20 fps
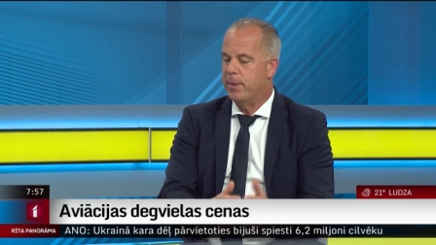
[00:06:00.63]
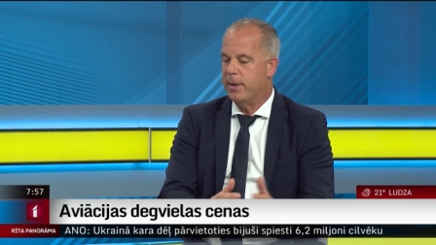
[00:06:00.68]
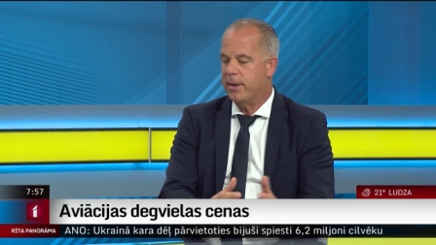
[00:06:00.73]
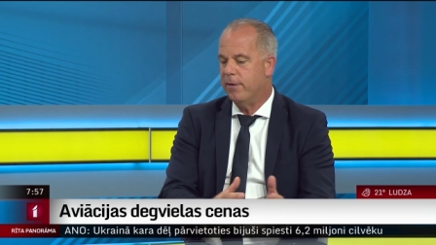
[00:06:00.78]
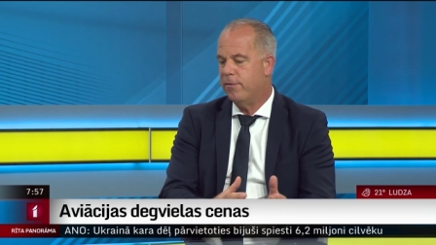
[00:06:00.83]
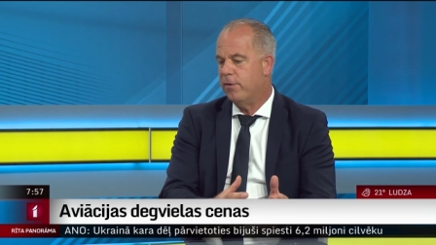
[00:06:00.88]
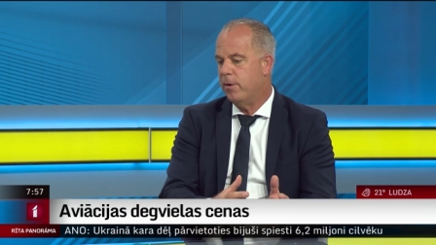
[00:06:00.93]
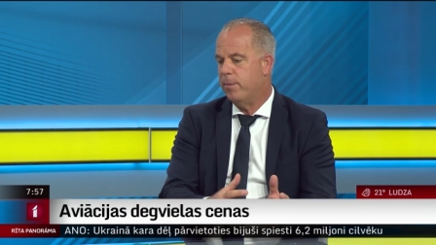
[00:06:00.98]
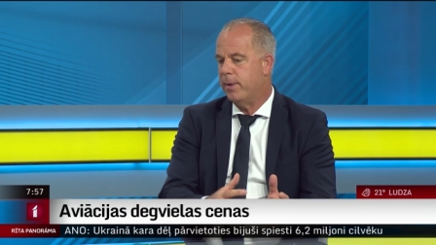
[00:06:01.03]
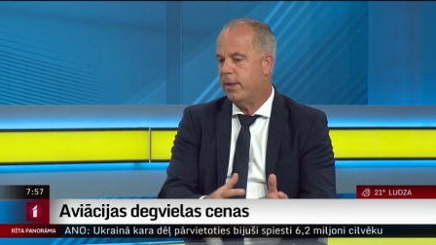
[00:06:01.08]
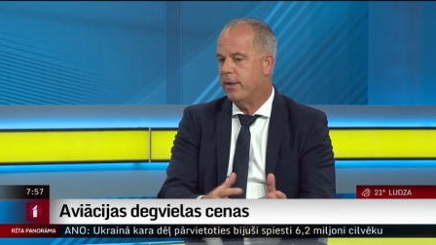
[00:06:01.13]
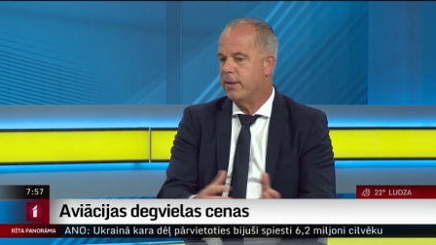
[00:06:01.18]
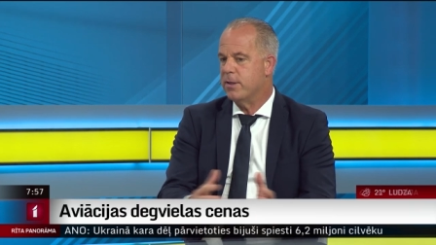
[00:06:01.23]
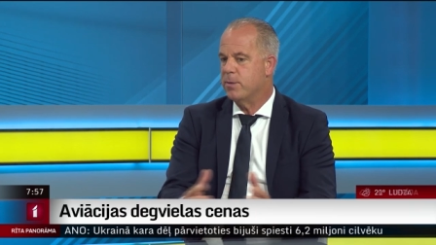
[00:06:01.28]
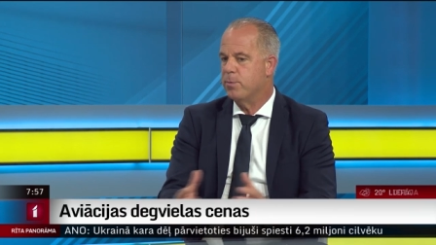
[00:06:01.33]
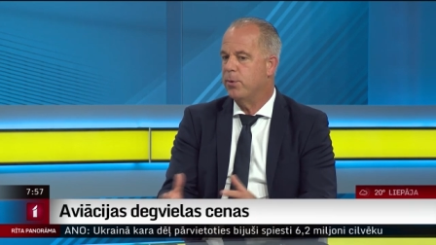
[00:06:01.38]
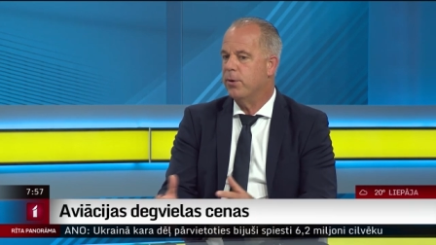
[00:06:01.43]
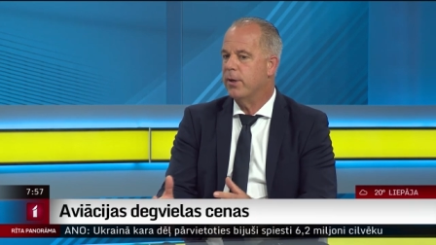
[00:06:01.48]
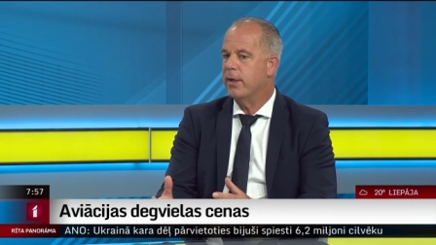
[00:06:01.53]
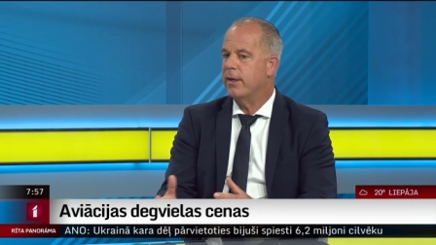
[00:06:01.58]
But
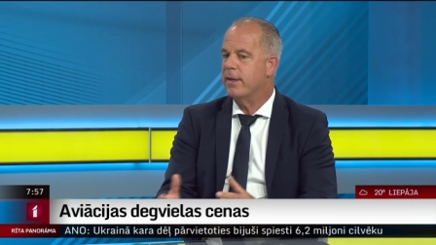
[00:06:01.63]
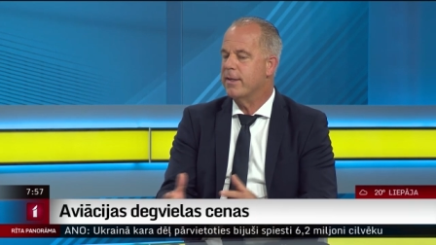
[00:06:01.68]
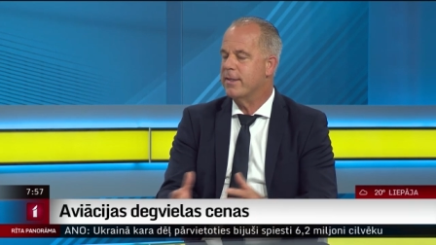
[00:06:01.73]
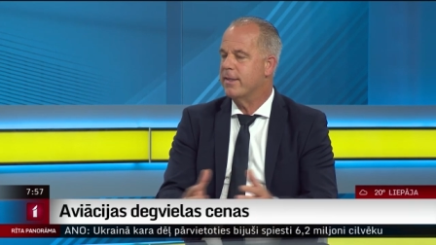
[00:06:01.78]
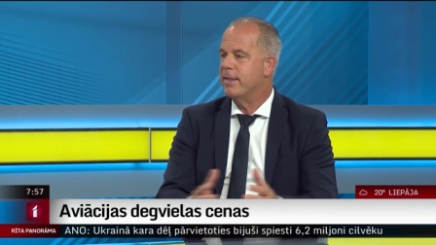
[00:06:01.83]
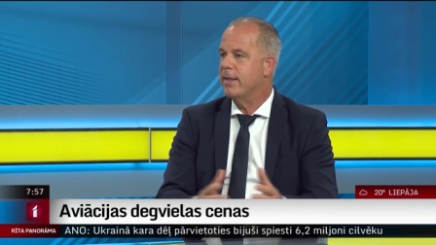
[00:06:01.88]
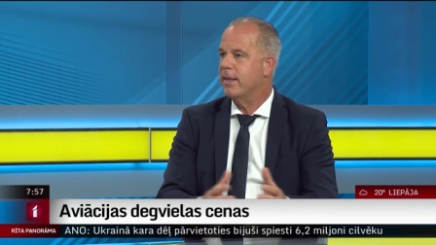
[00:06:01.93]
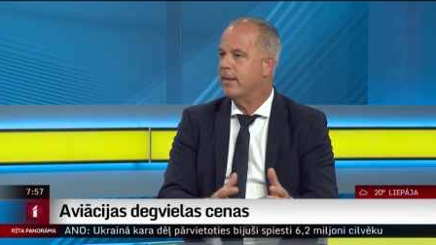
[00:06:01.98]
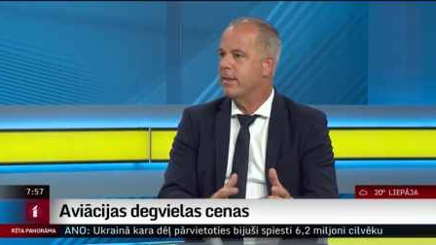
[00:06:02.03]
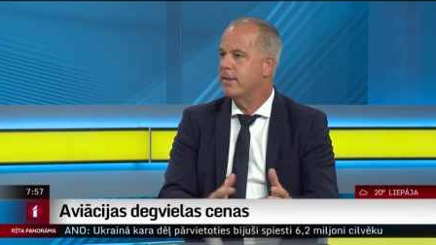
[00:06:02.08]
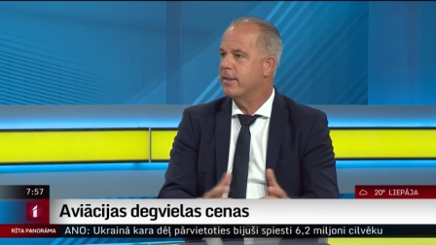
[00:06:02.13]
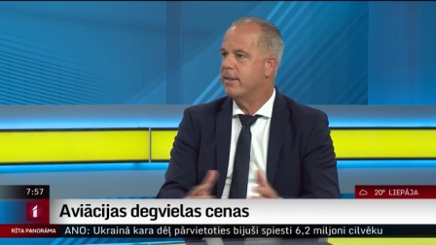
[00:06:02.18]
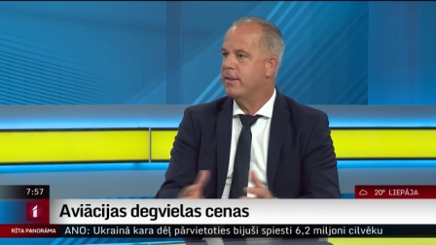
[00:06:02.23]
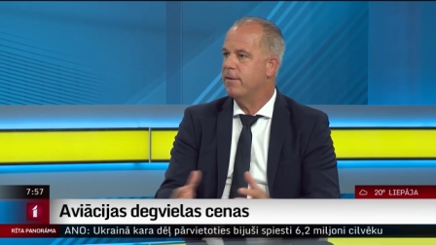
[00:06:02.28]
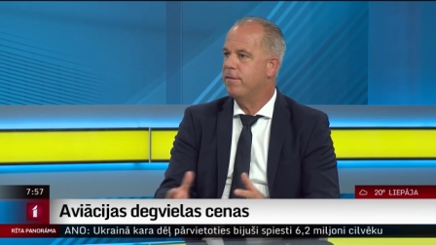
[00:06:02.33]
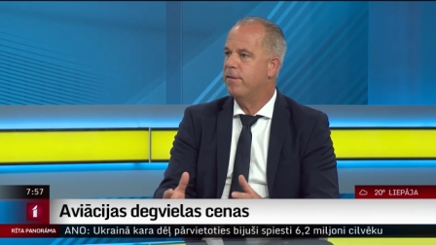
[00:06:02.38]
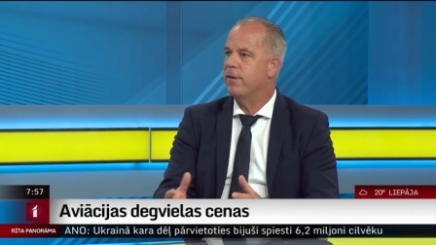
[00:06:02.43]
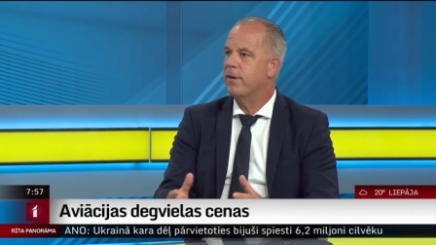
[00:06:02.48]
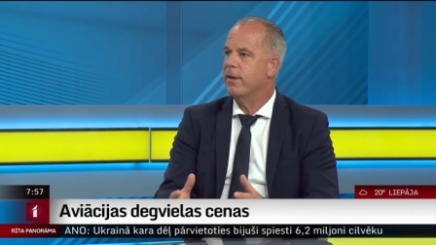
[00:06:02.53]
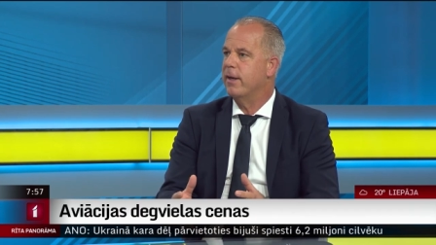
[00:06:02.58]
everybody is booking his ticket
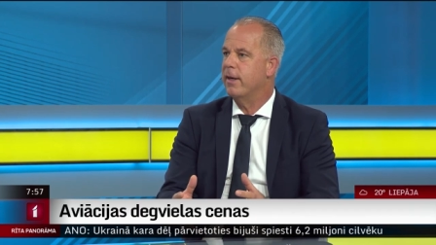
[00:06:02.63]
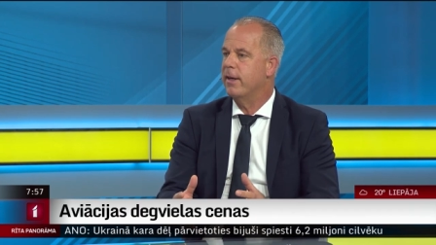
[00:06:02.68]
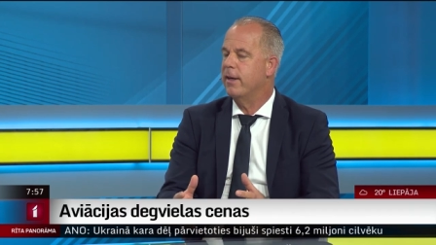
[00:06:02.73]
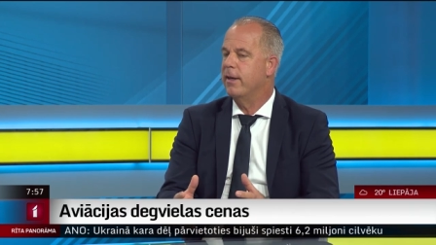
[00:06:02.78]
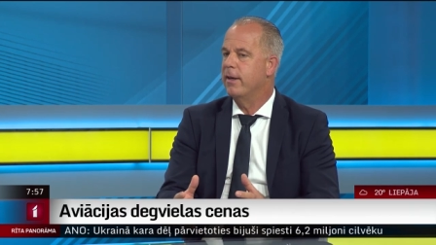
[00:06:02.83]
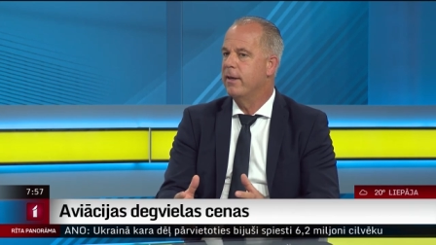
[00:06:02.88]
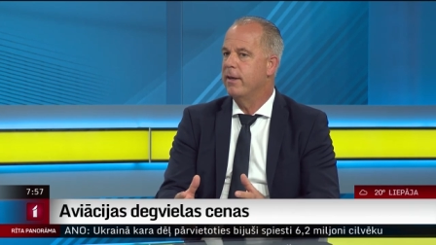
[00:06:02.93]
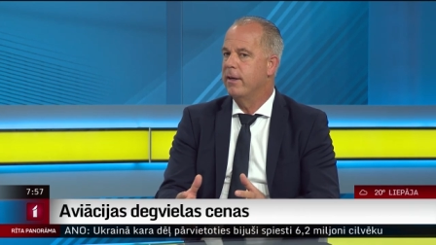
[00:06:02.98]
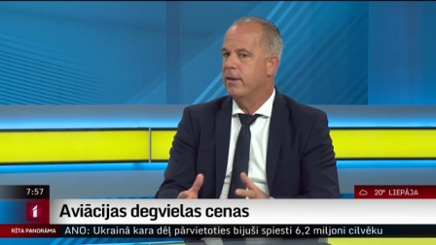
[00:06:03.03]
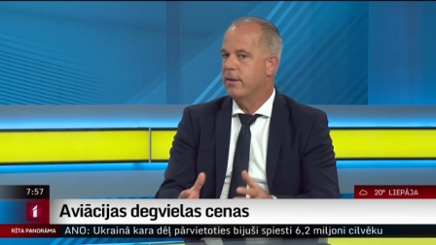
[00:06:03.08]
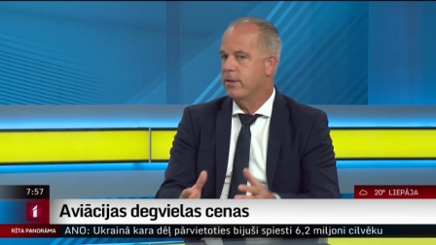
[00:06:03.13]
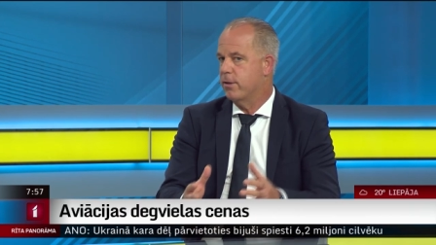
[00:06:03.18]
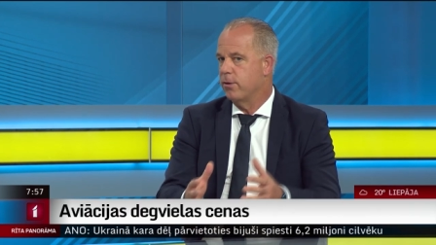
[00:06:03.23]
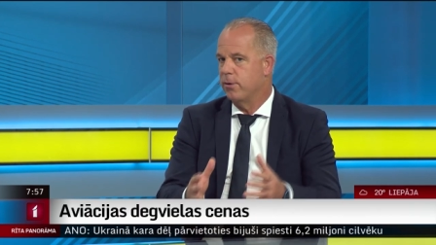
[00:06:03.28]
differently,